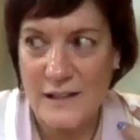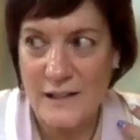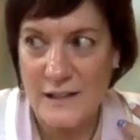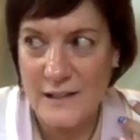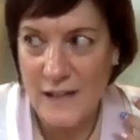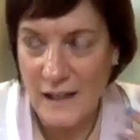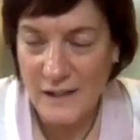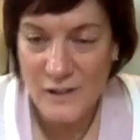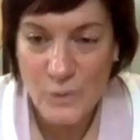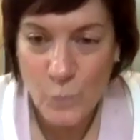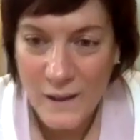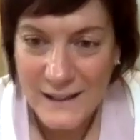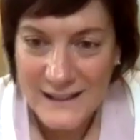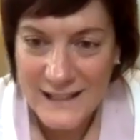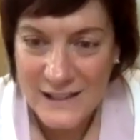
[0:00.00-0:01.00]
does
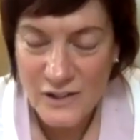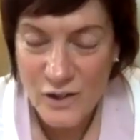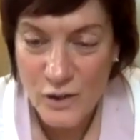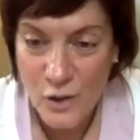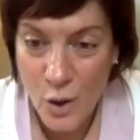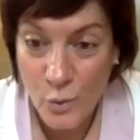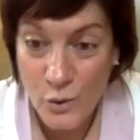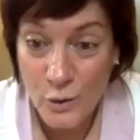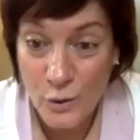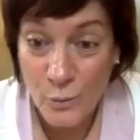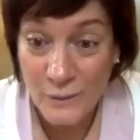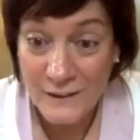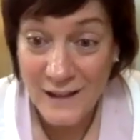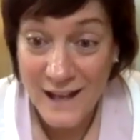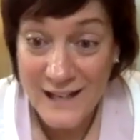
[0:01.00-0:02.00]
want to get to know you
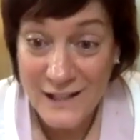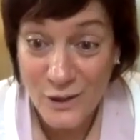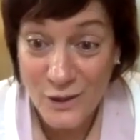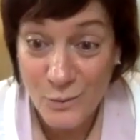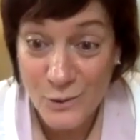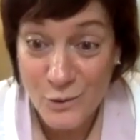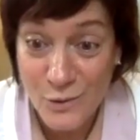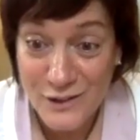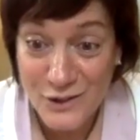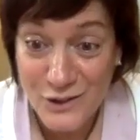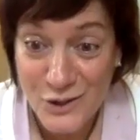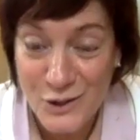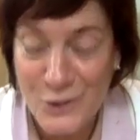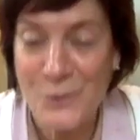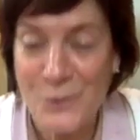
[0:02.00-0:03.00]
and like you and trust
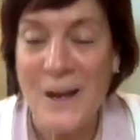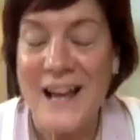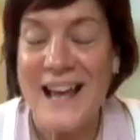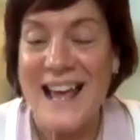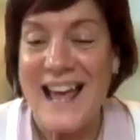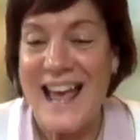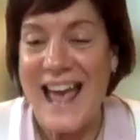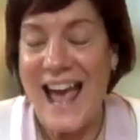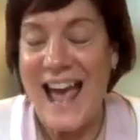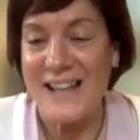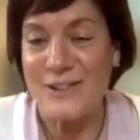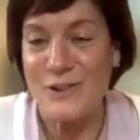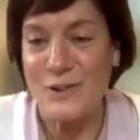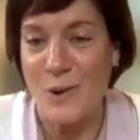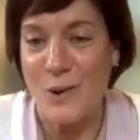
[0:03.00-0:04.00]
you.
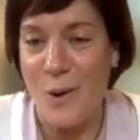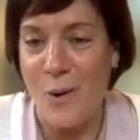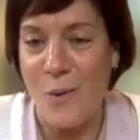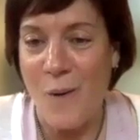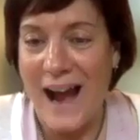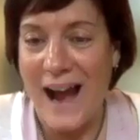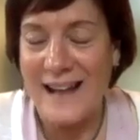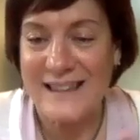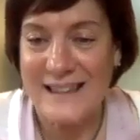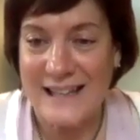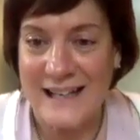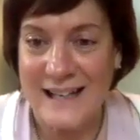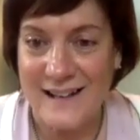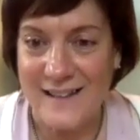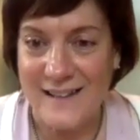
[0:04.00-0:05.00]
And so I
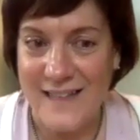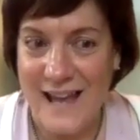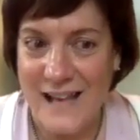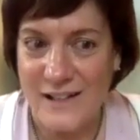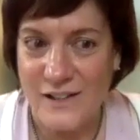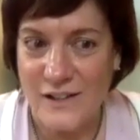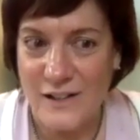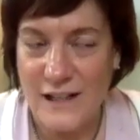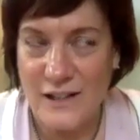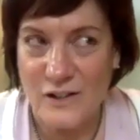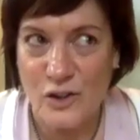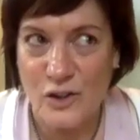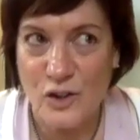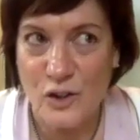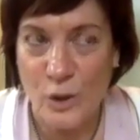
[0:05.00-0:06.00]
think that
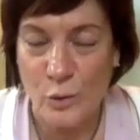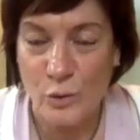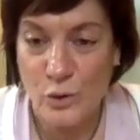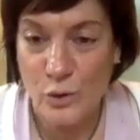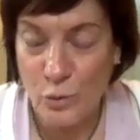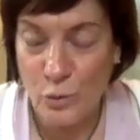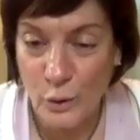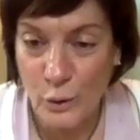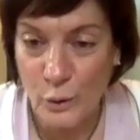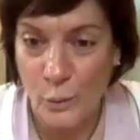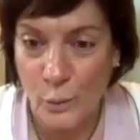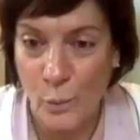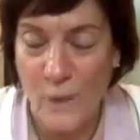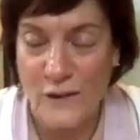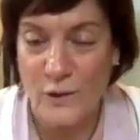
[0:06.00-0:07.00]
it's so
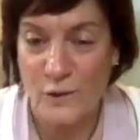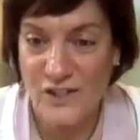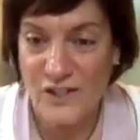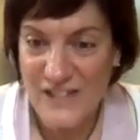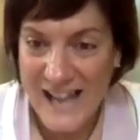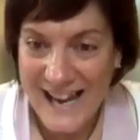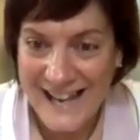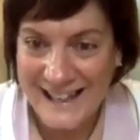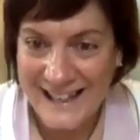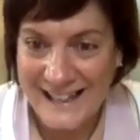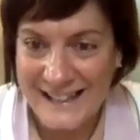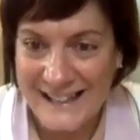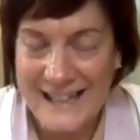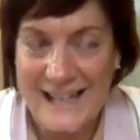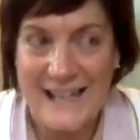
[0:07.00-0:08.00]
true what you're
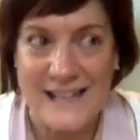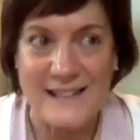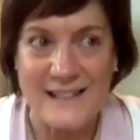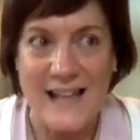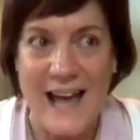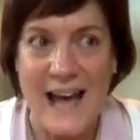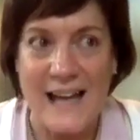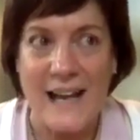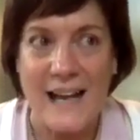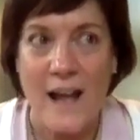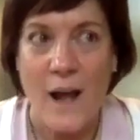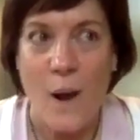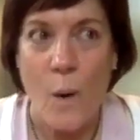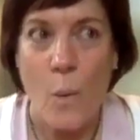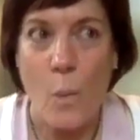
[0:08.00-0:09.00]
saying is that
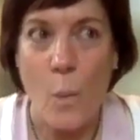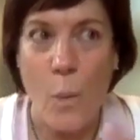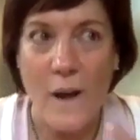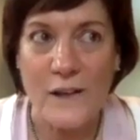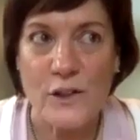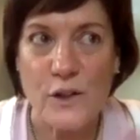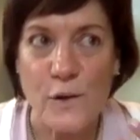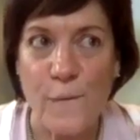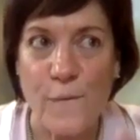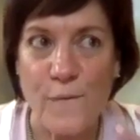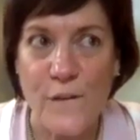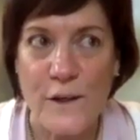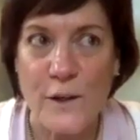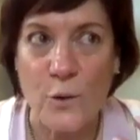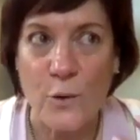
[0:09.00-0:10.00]
once you
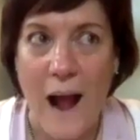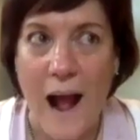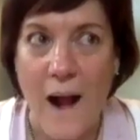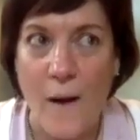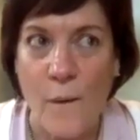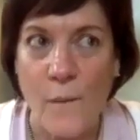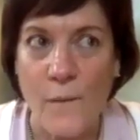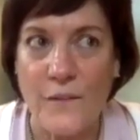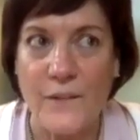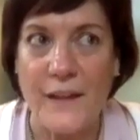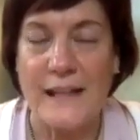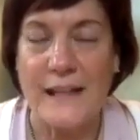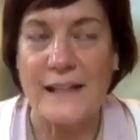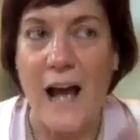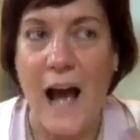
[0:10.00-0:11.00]
figure out,
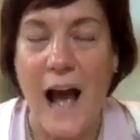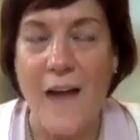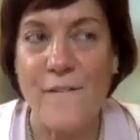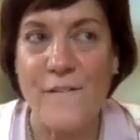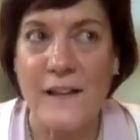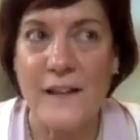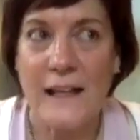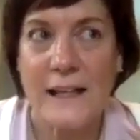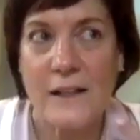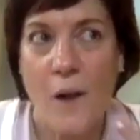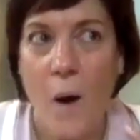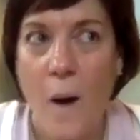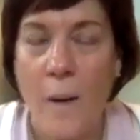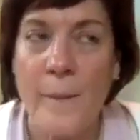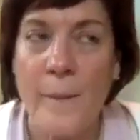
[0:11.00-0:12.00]
like, I feel like
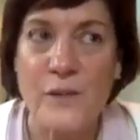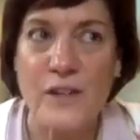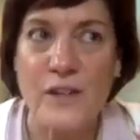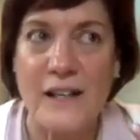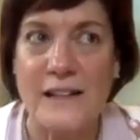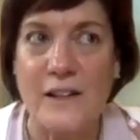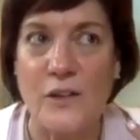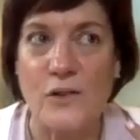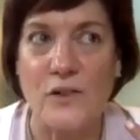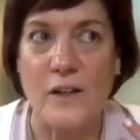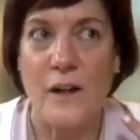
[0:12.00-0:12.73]
almost like there's